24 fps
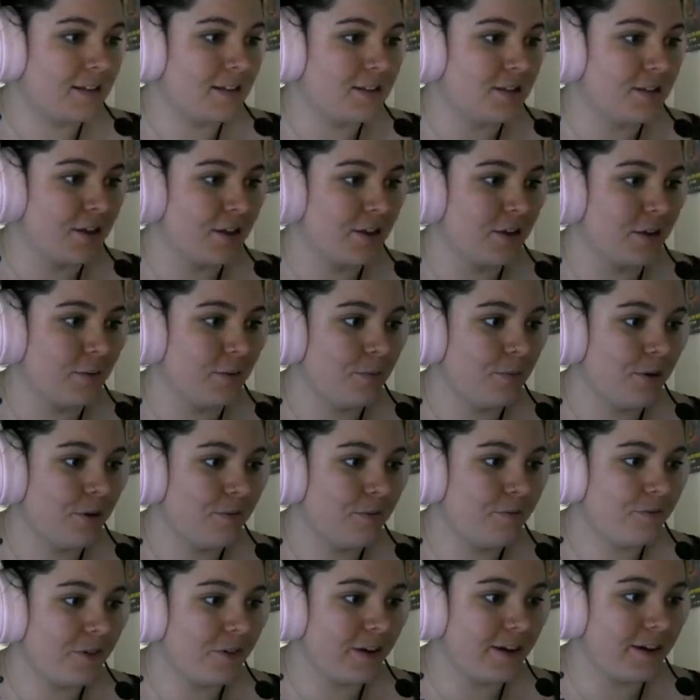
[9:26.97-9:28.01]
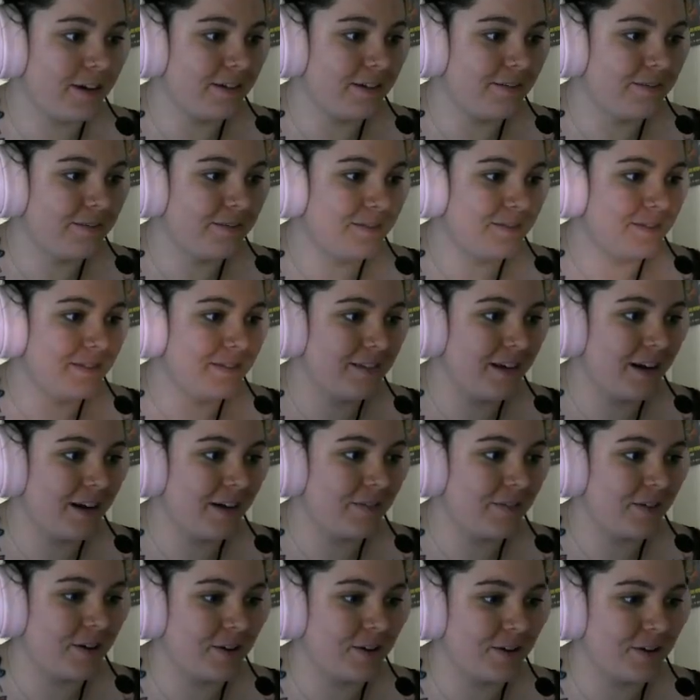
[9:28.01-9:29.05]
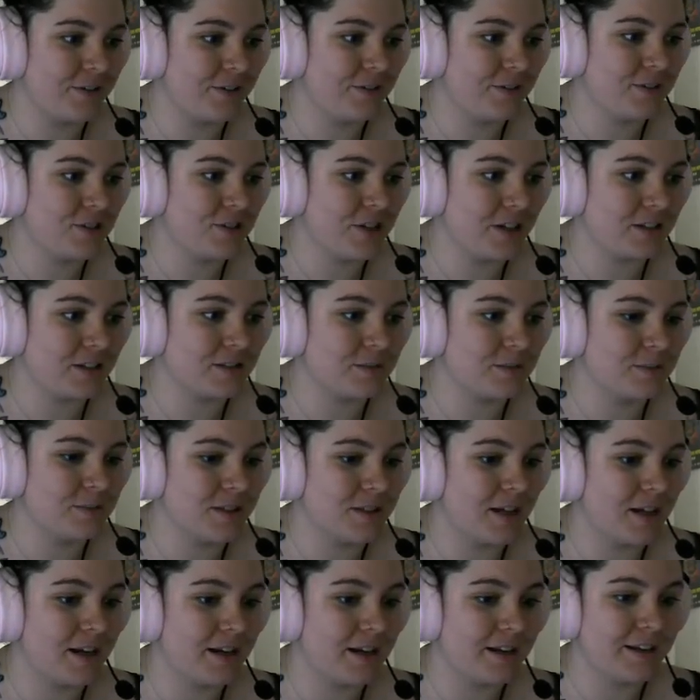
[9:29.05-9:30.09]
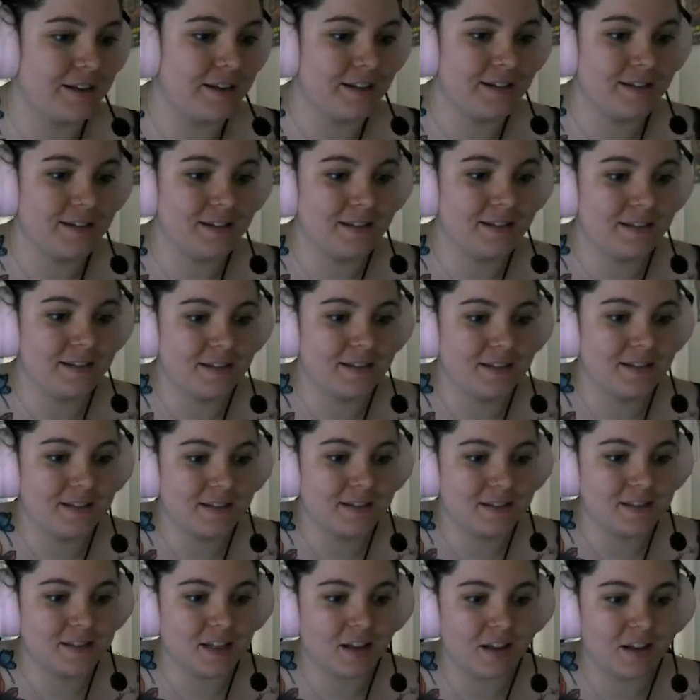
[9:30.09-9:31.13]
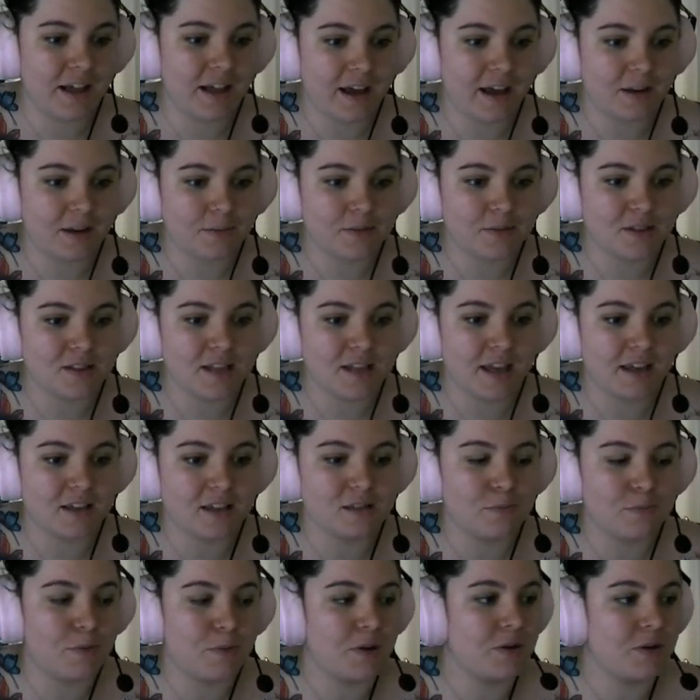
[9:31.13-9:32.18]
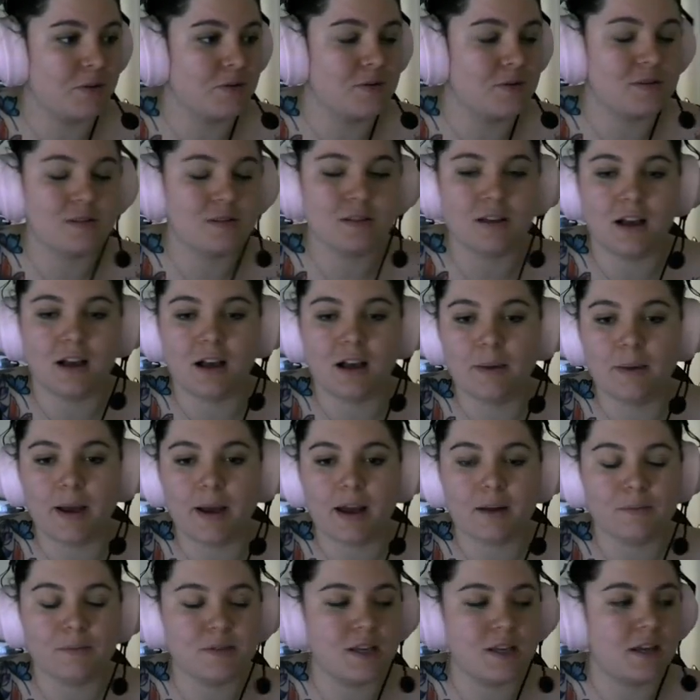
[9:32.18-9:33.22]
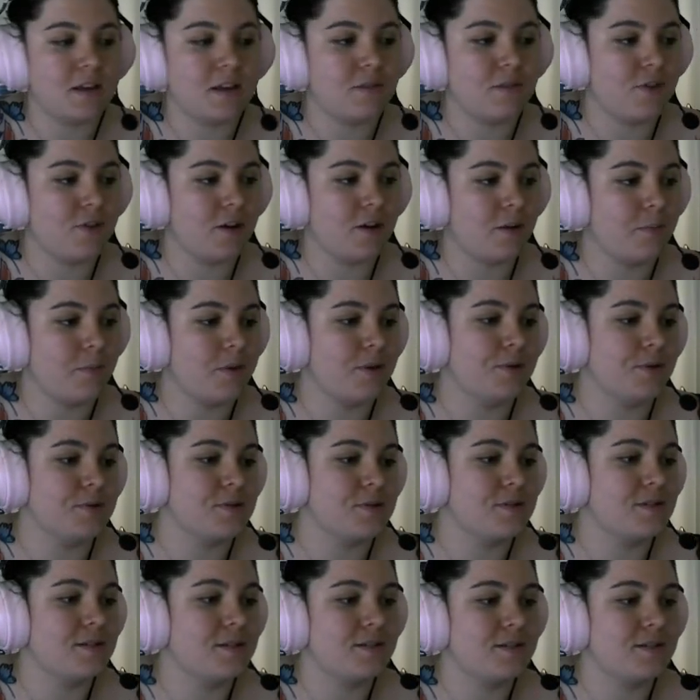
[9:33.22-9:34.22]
turned on, bro. Fucking, I'm gonna go check some sanity. Tell Adam to take his pills. Um, Adam, take your fucking pills.